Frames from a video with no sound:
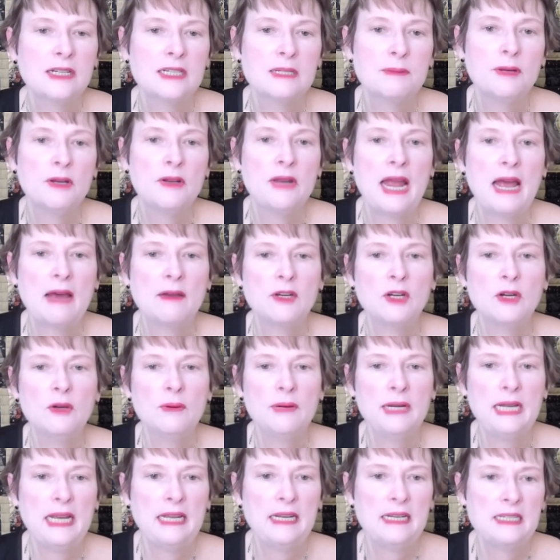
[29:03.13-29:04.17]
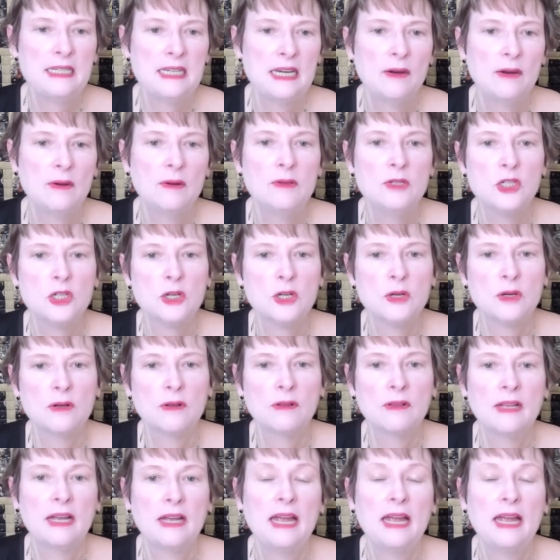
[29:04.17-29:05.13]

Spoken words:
about how to create a tarot journal